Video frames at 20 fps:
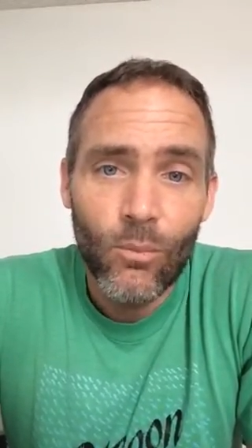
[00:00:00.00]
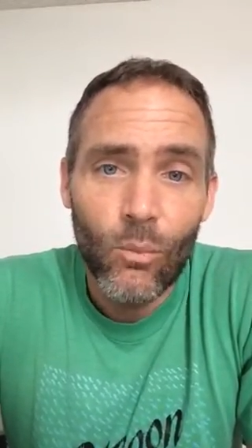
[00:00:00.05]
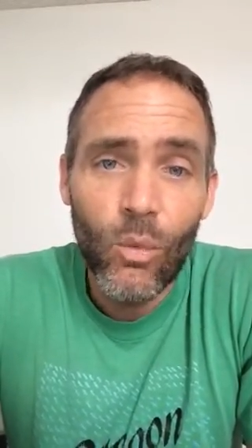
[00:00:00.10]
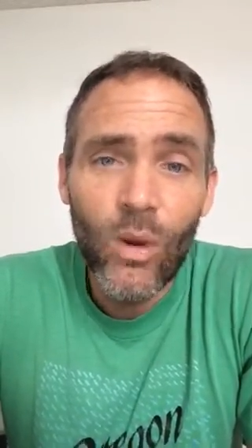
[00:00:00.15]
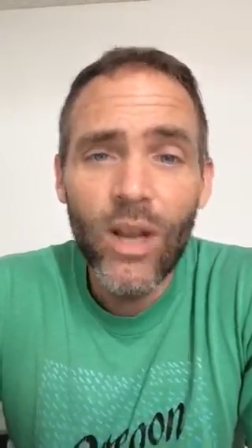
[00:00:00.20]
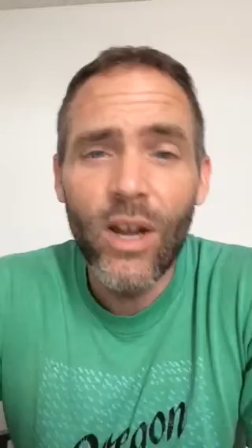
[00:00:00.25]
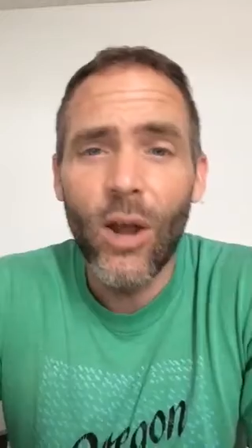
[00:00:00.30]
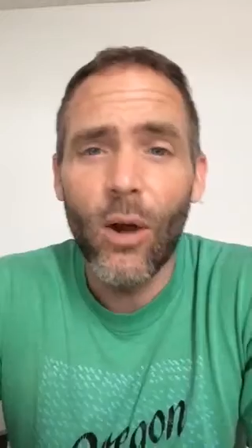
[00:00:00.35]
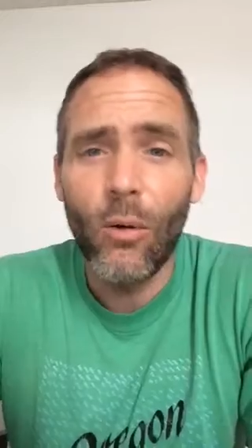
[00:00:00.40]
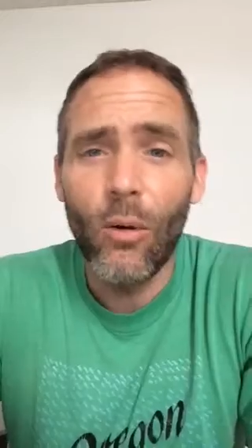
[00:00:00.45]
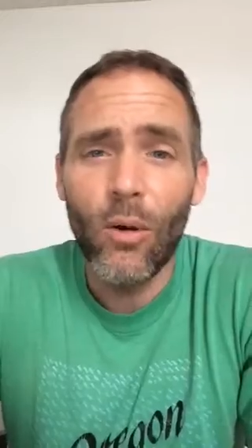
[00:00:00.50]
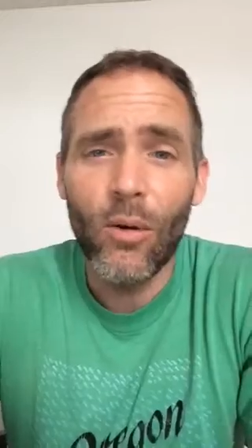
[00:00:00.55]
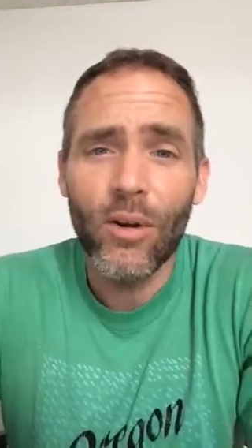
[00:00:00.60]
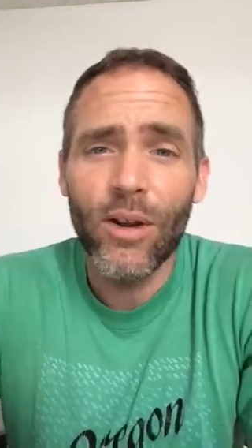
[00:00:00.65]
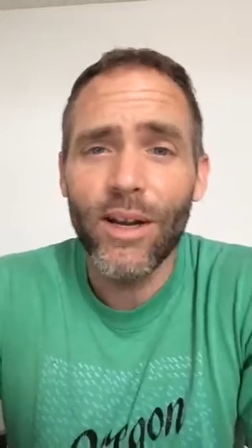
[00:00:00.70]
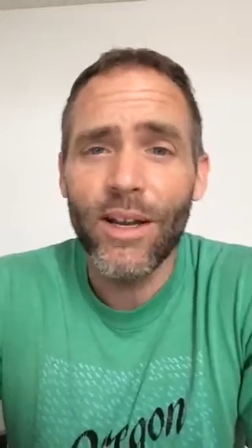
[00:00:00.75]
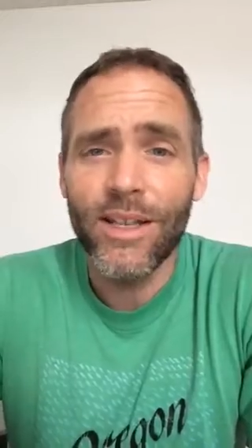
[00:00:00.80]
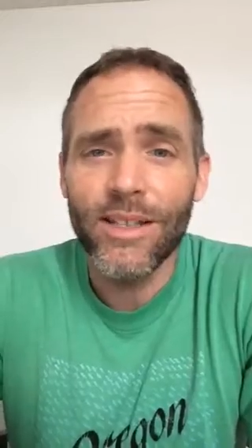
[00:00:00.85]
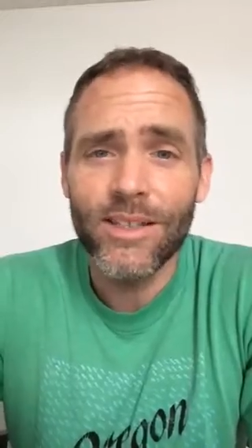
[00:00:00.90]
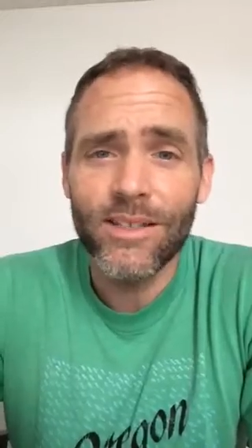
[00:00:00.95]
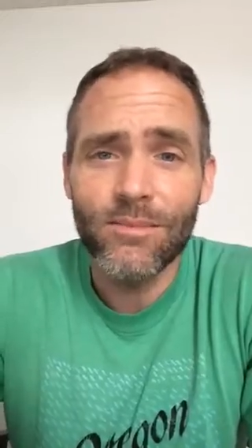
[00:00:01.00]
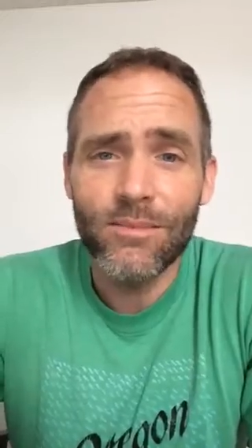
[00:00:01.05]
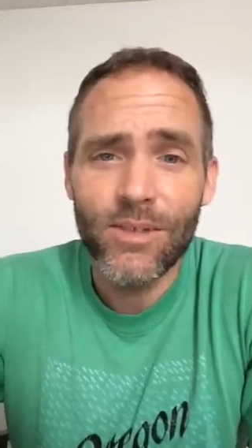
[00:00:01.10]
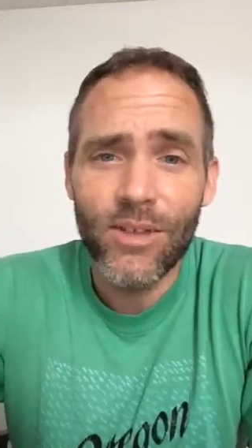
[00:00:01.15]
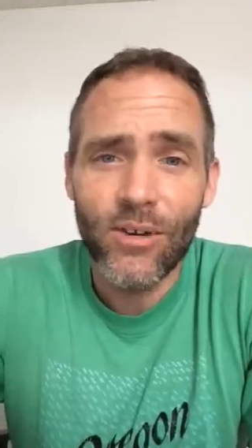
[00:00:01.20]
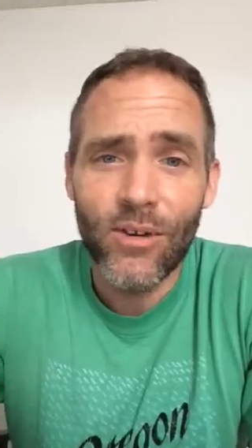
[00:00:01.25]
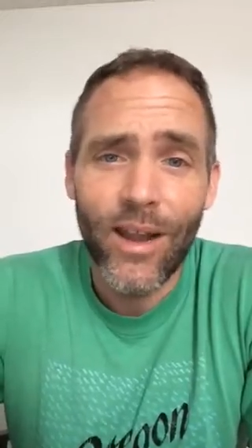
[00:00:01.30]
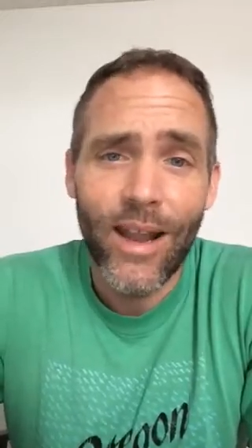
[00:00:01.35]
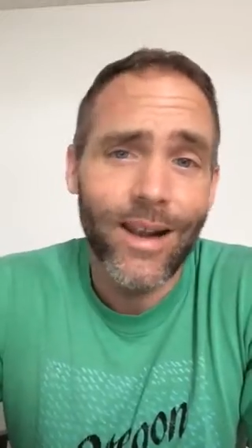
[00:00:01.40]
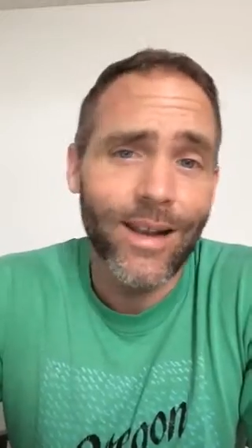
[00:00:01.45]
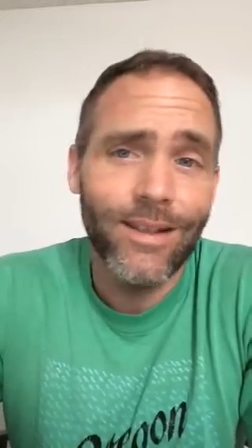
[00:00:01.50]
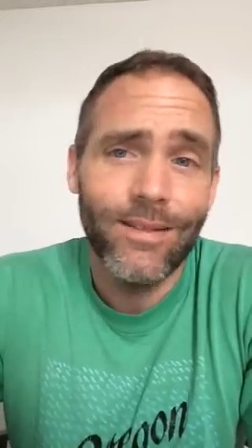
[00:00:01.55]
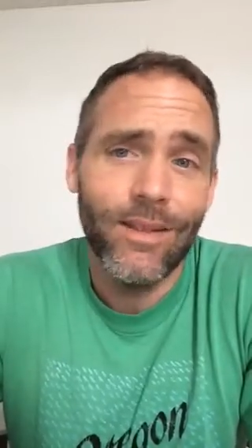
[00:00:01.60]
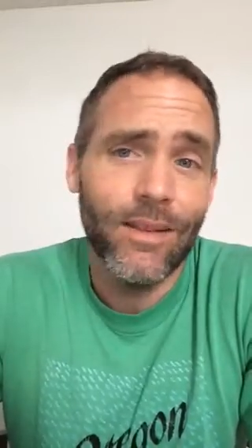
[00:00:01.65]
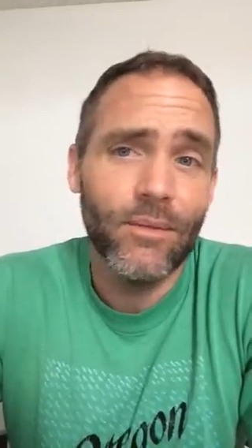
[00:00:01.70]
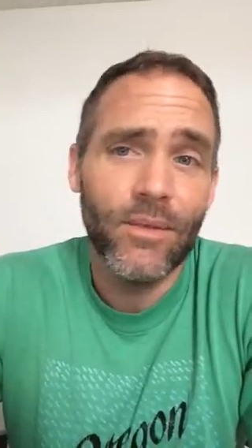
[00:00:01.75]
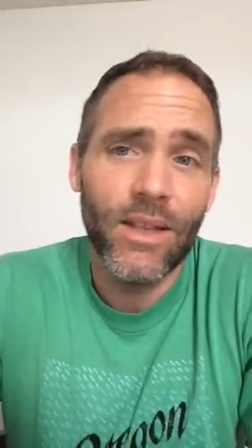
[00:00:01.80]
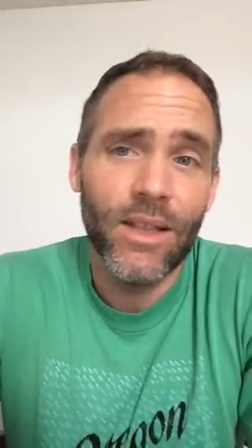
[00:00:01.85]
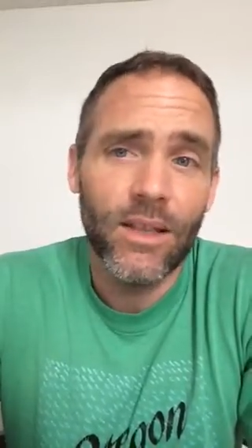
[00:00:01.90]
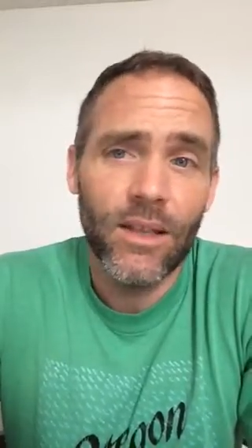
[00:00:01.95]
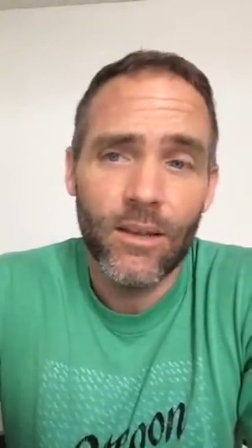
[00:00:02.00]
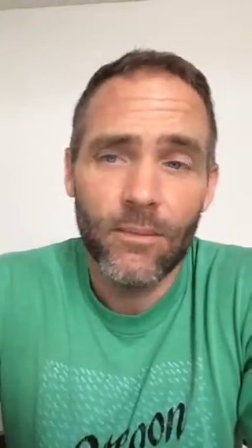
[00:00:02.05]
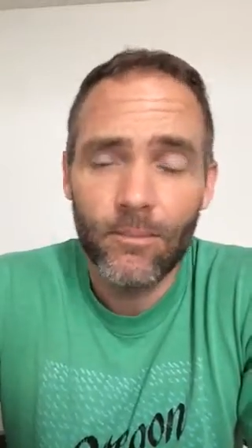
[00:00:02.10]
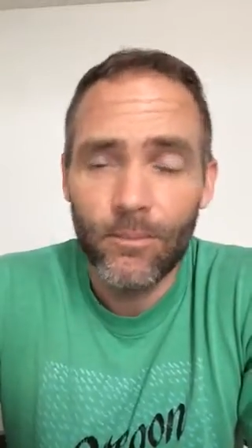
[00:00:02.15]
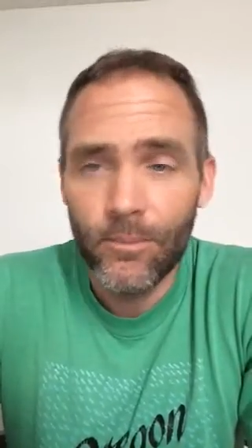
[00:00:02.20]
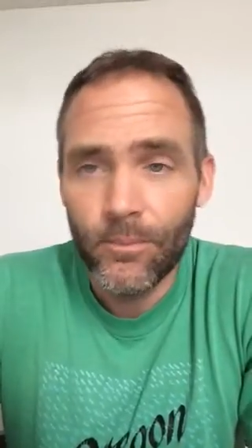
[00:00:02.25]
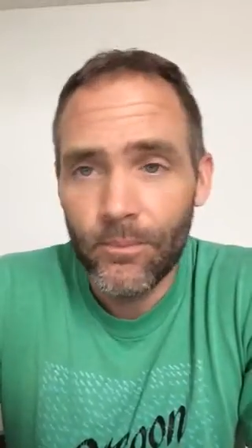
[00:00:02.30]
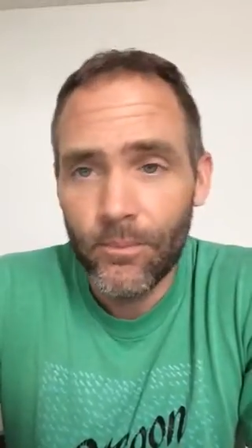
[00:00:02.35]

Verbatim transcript: we know organisms are any living thing.